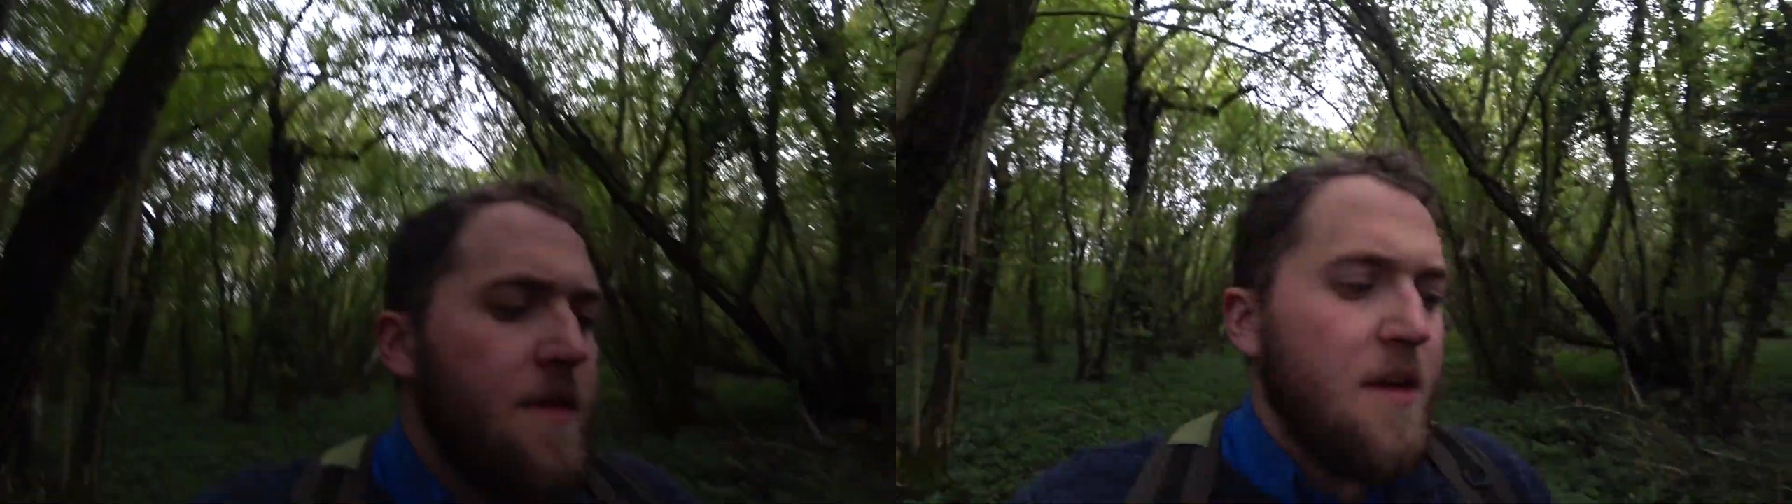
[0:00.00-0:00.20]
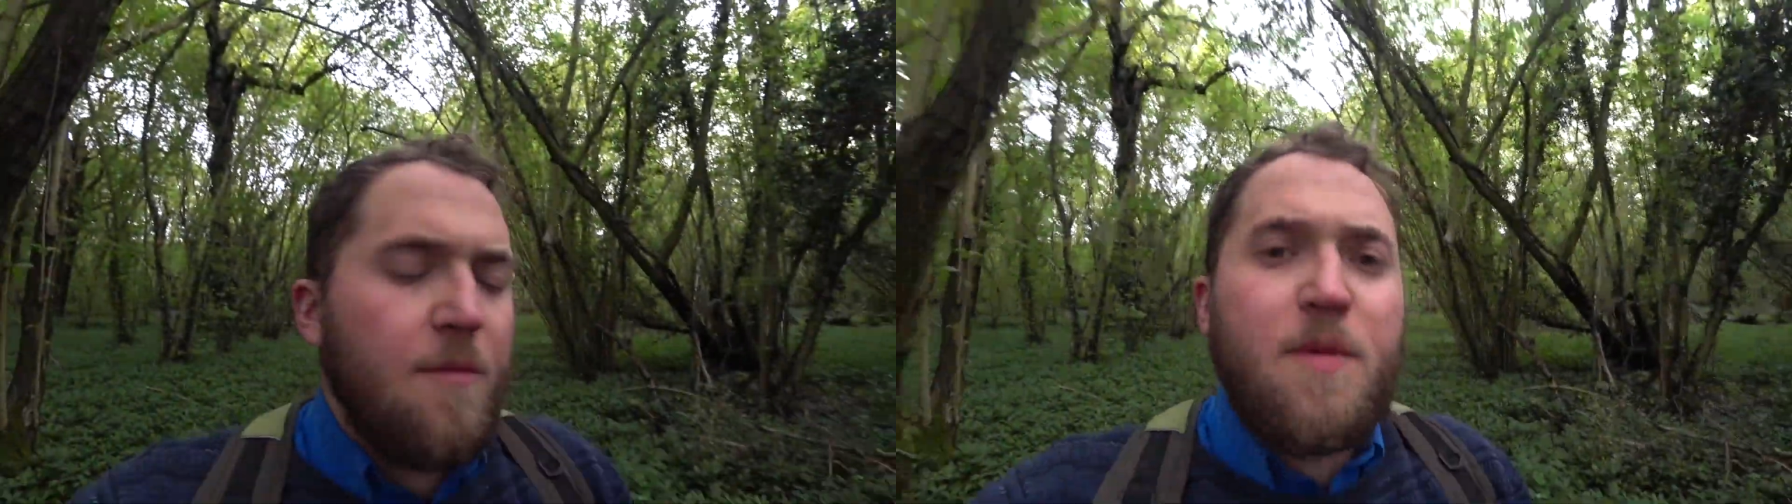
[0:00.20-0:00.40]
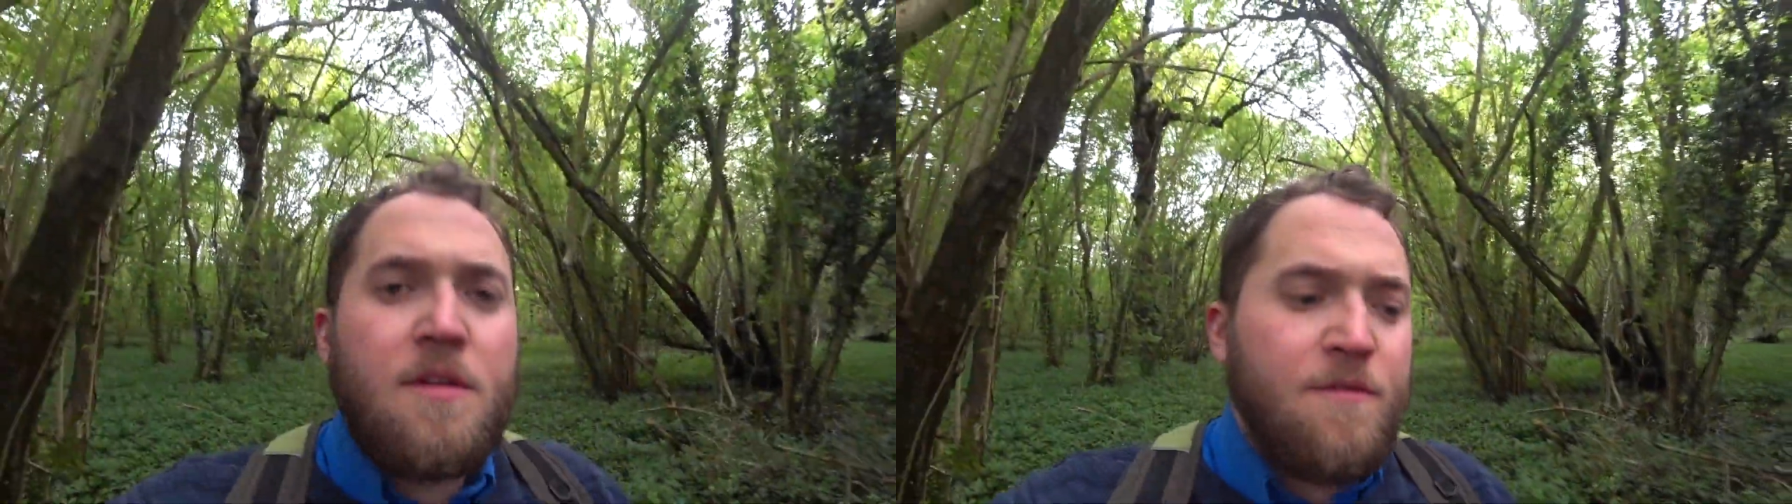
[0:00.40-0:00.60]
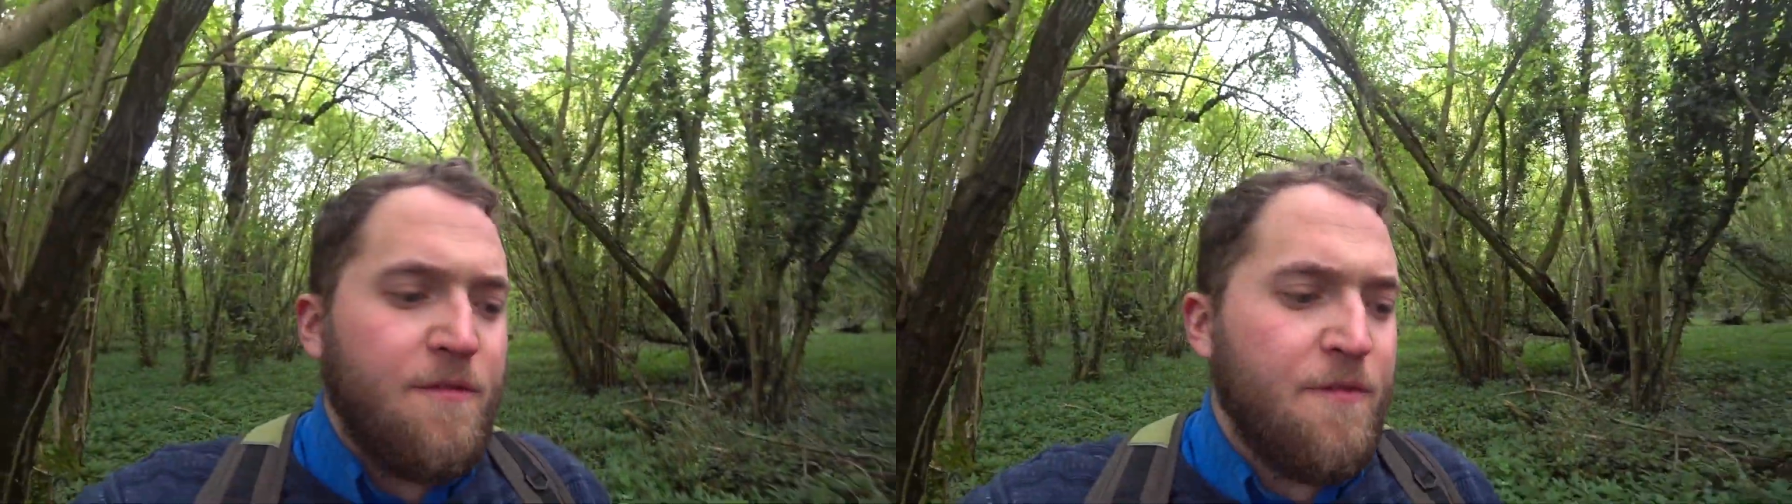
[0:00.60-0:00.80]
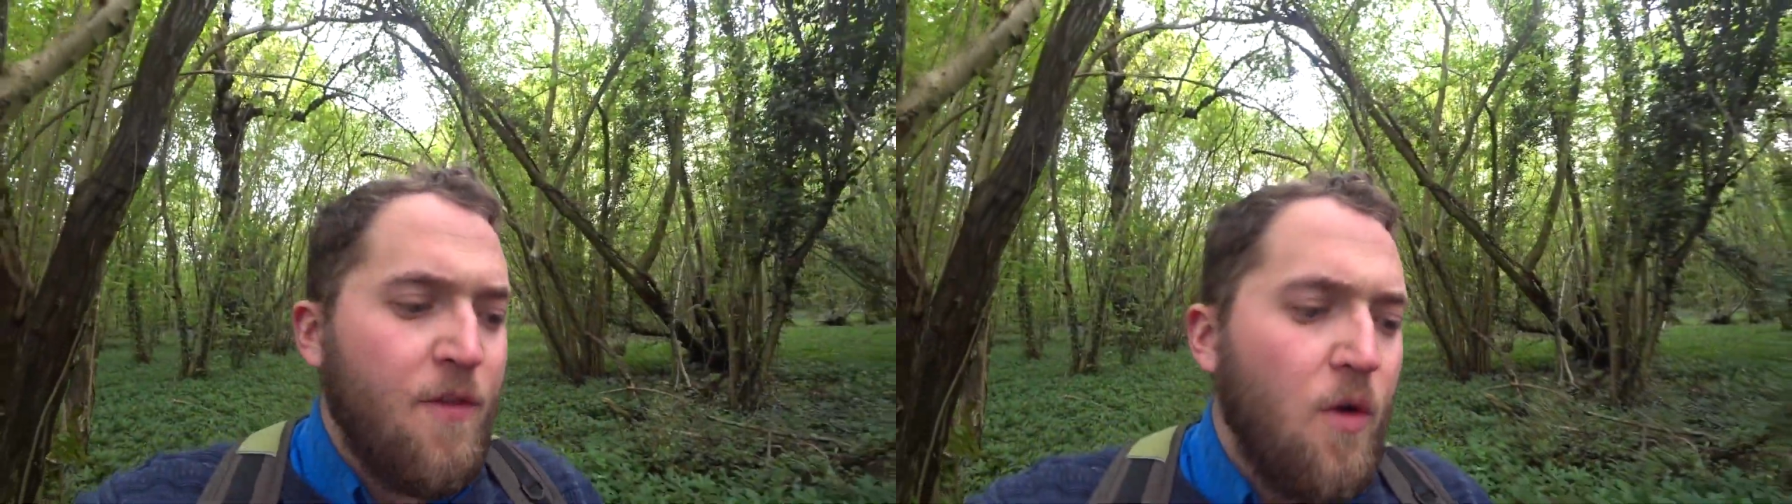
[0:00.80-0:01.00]
There have been
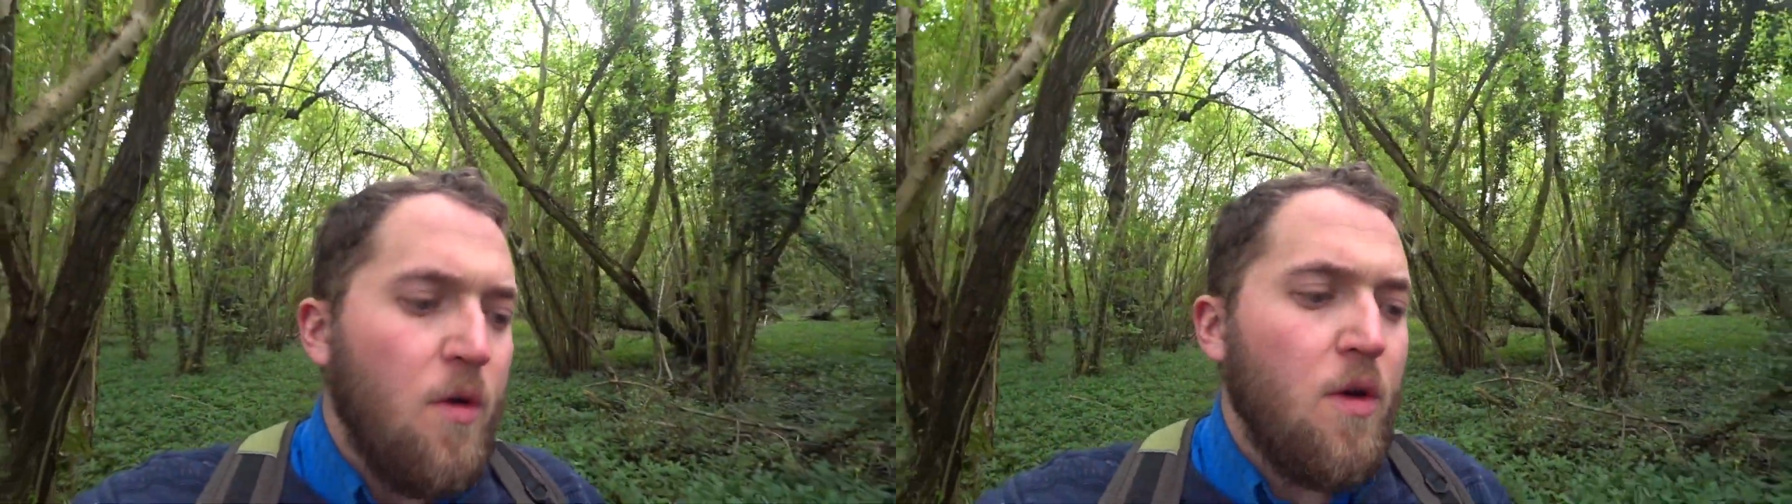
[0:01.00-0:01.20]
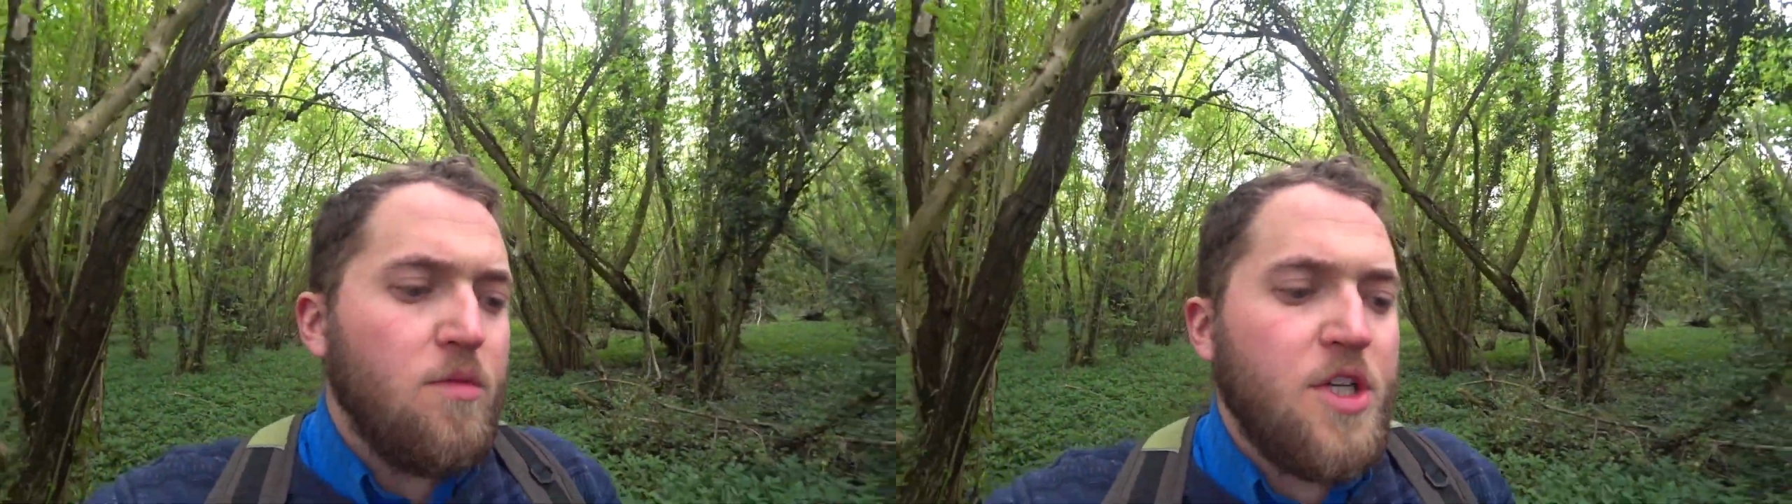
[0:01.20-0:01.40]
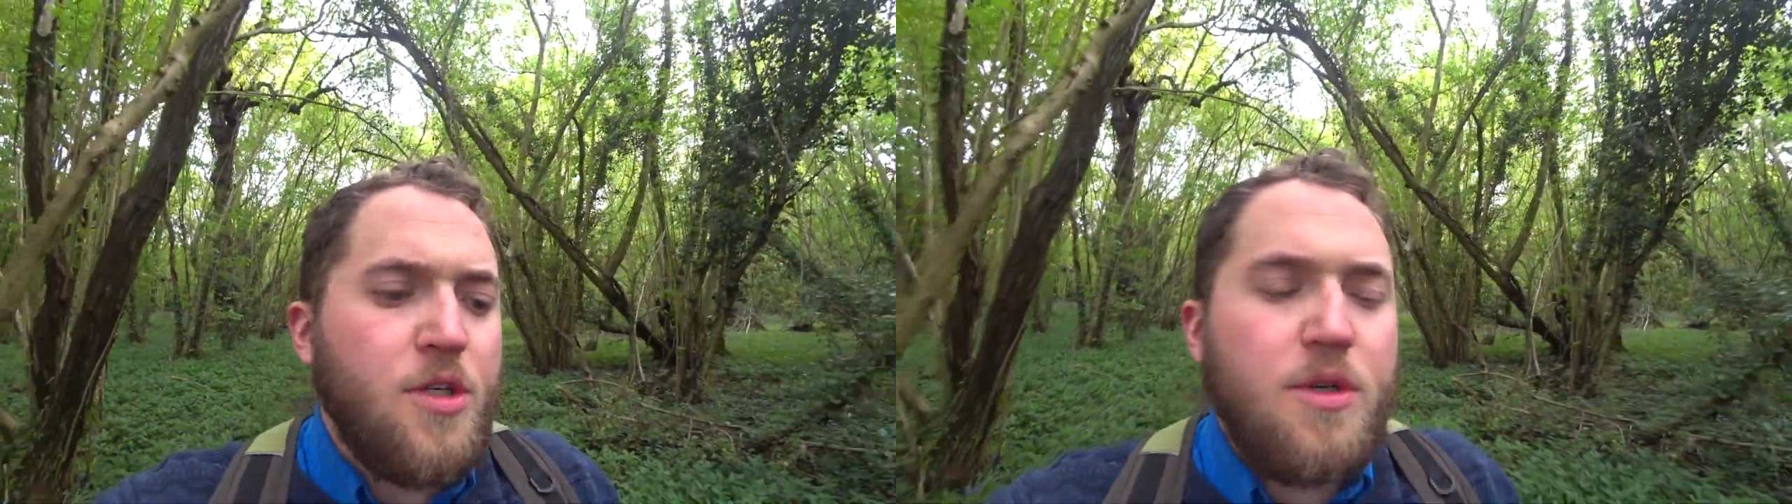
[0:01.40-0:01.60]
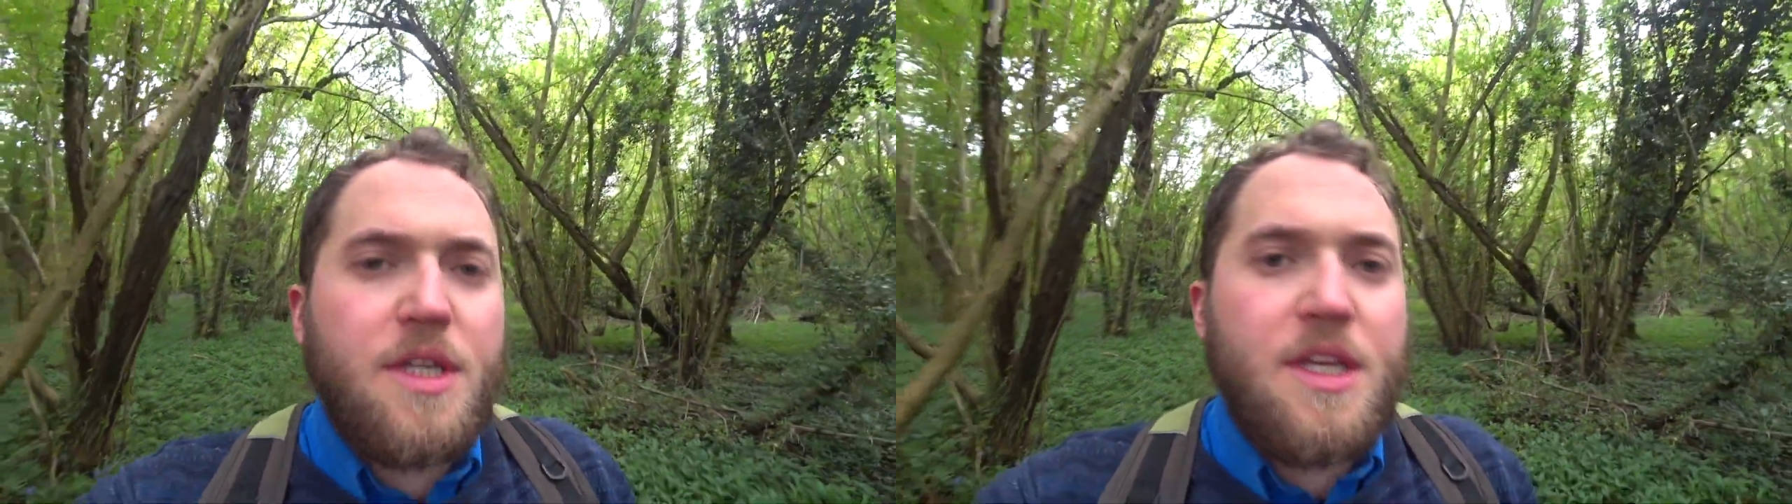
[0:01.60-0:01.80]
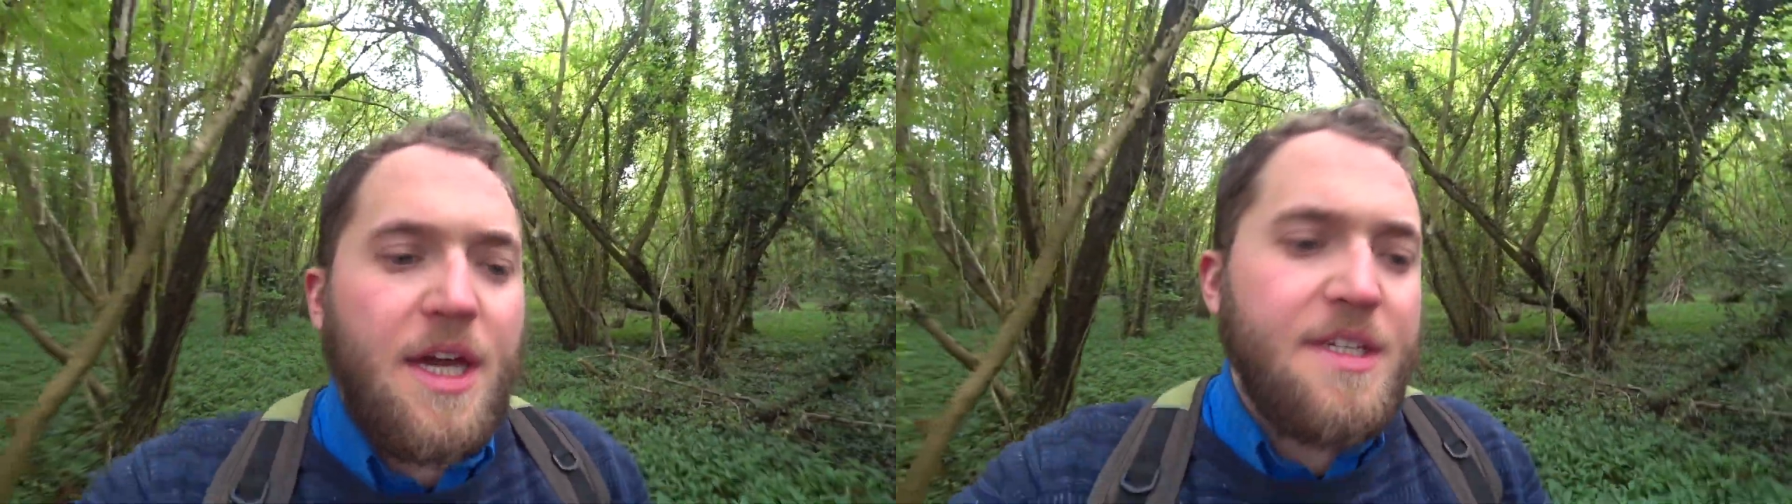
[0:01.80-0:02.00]
4
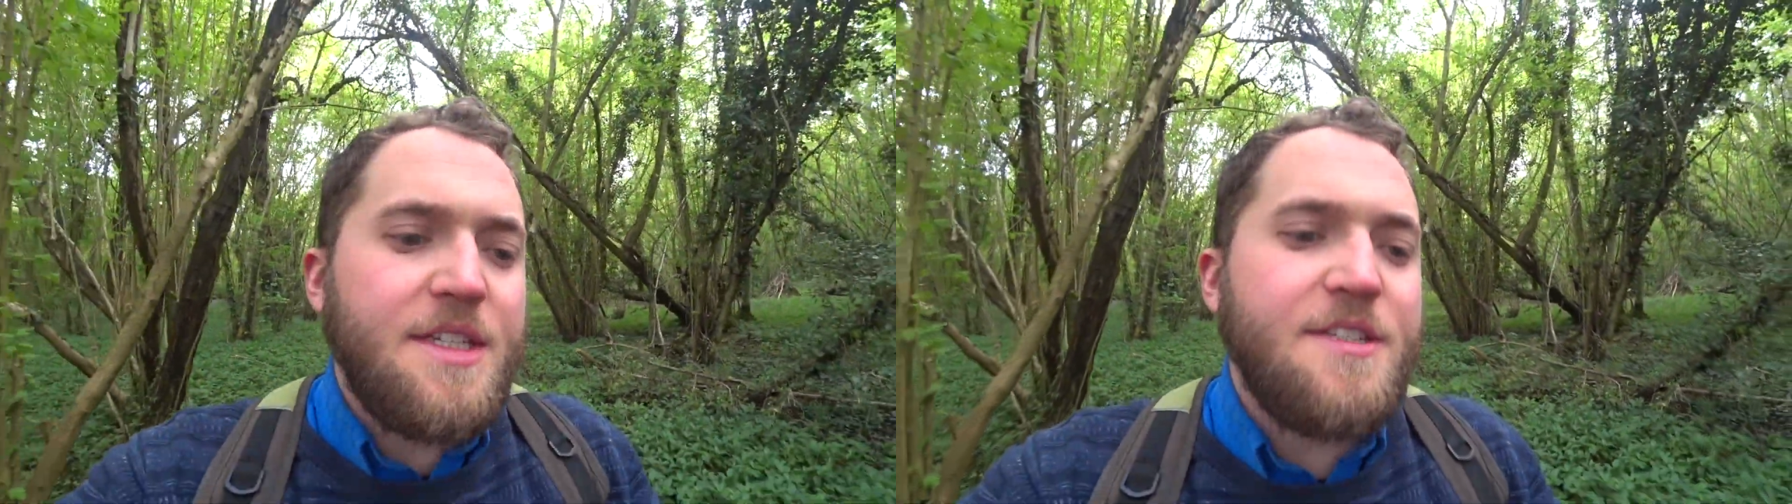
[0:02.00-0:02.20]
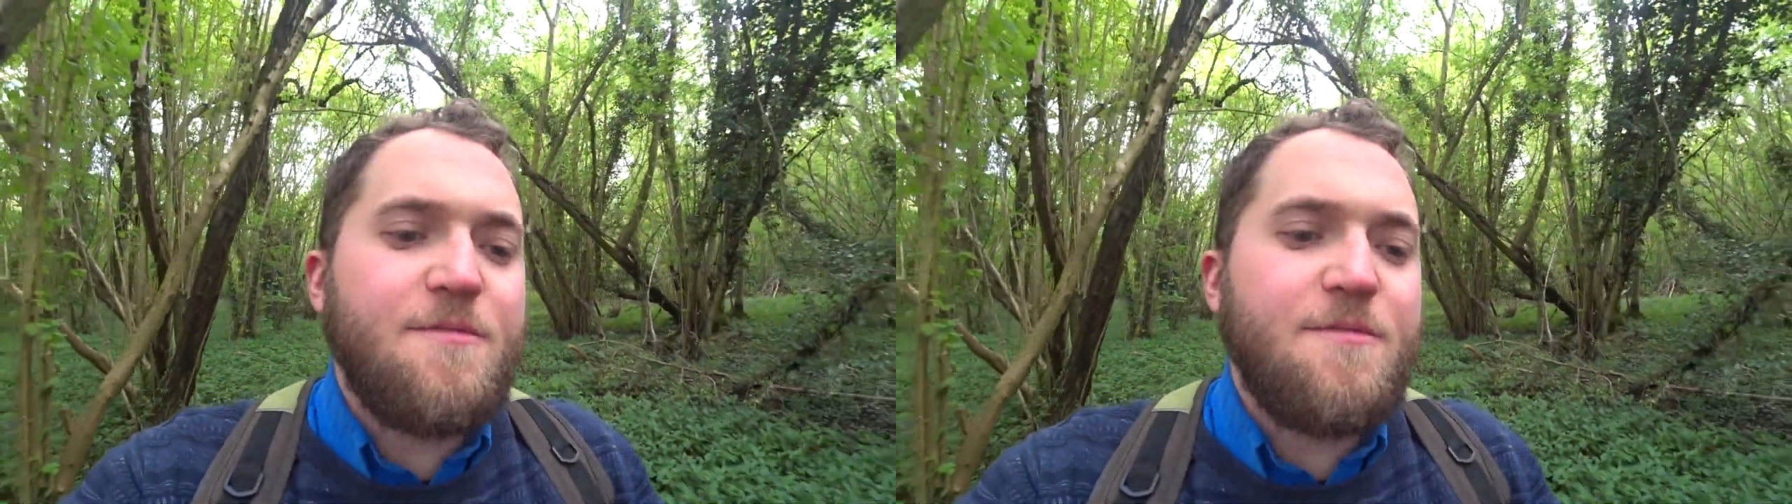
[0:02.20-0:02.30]
recorded cases